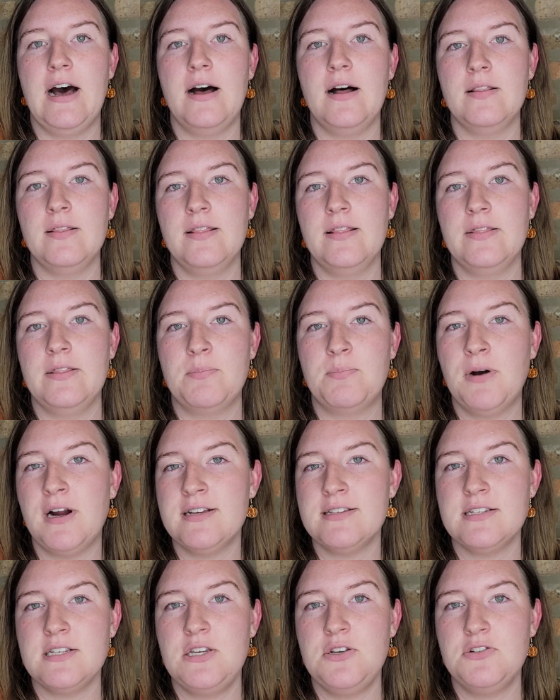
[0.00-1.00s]
The
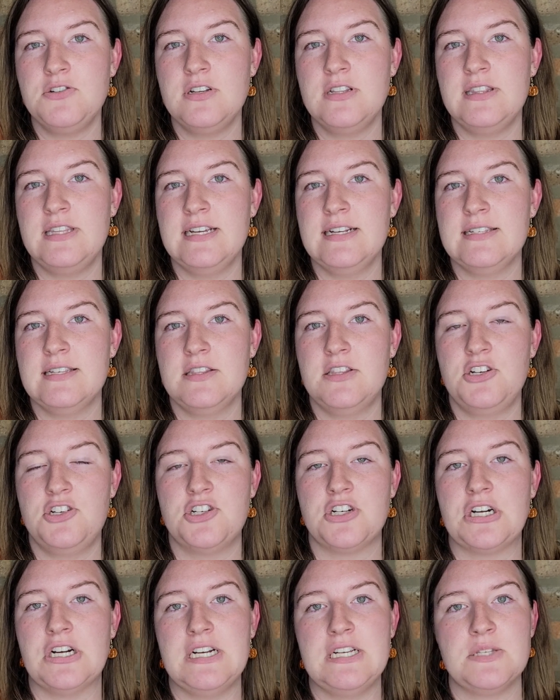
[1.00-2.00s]
prosecution thinks that the
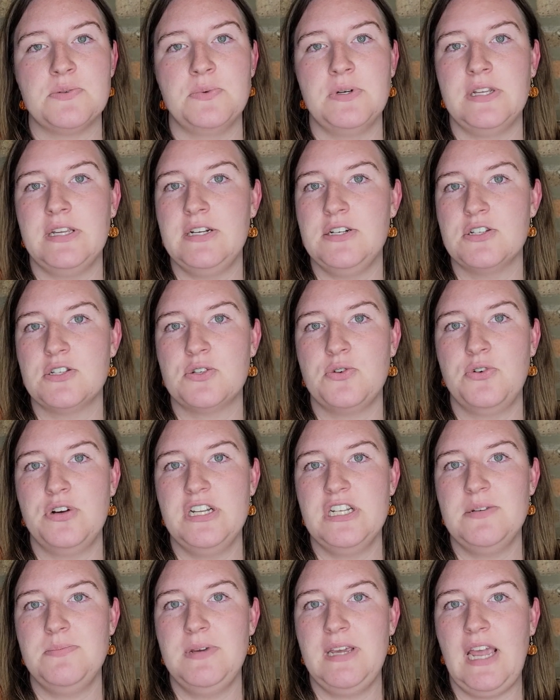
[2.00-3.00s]
jury is really just
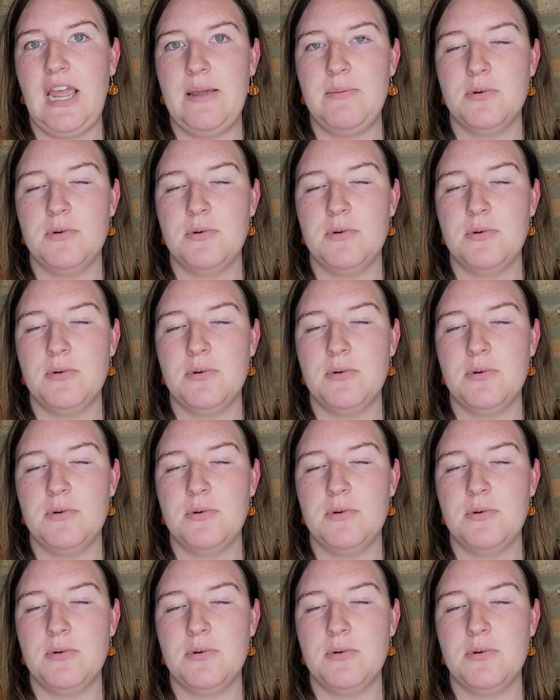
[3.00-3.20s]
going to be